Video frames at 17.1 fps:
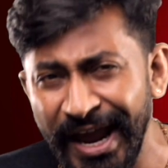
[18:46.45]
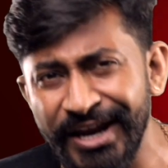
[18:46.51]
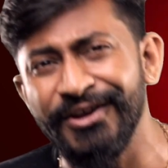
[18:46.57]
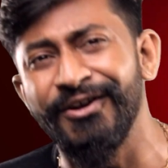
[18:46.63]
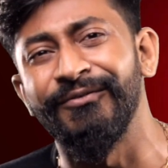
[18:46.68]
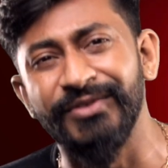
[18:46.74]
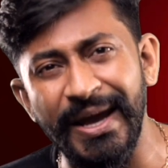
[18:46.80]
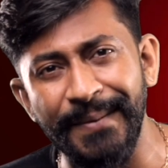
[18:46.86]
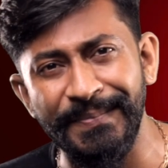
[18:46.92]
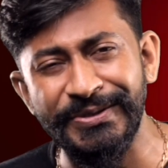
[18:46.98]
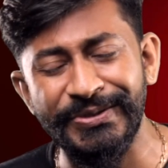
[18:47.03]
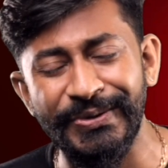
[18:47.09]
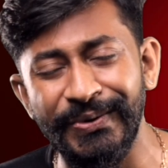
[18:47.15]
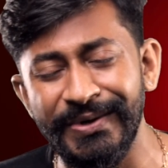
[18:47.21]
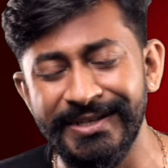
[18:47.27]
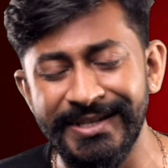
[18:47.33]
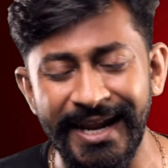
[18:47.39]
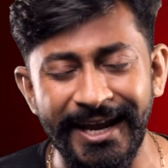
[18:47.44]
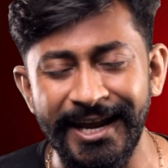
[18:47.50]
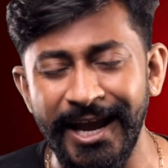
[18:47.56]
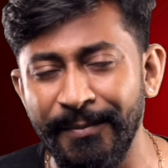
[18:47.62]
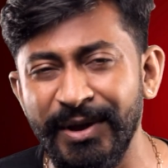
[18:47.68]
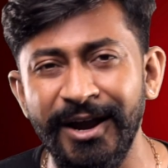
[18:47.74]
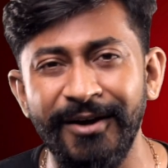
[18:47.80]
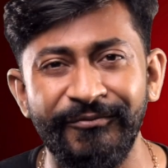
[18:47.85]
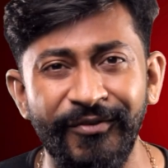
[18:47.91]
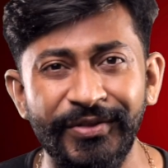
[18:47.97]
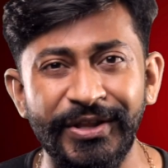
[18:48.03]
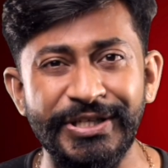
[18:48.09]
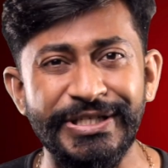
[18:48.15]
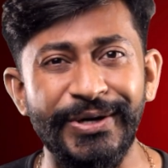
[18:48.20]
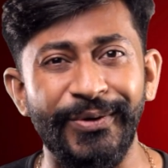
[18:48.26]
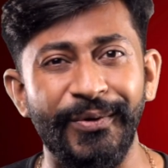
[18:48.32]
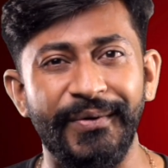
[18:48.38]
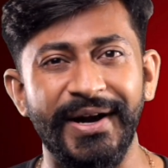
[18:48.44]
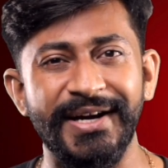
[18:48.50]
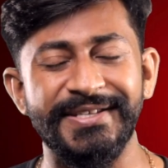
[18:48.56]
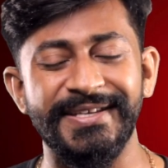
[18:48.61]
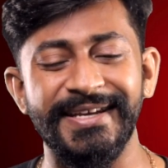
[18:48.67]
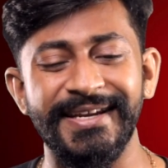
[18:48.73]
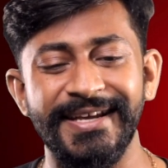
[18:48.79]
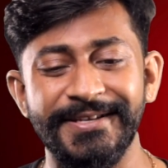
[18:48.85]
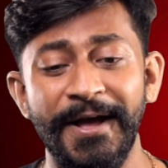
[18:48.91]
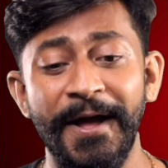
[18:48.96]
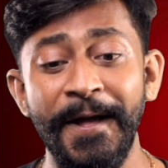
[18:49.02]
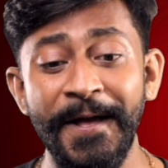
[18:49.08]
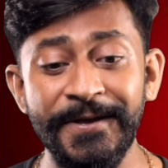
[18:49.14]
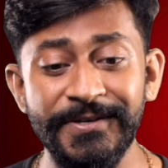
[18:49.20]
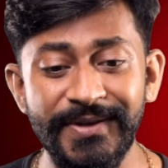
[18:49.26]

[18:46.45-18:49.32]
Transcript: any of the episodes like coming up for this node-red series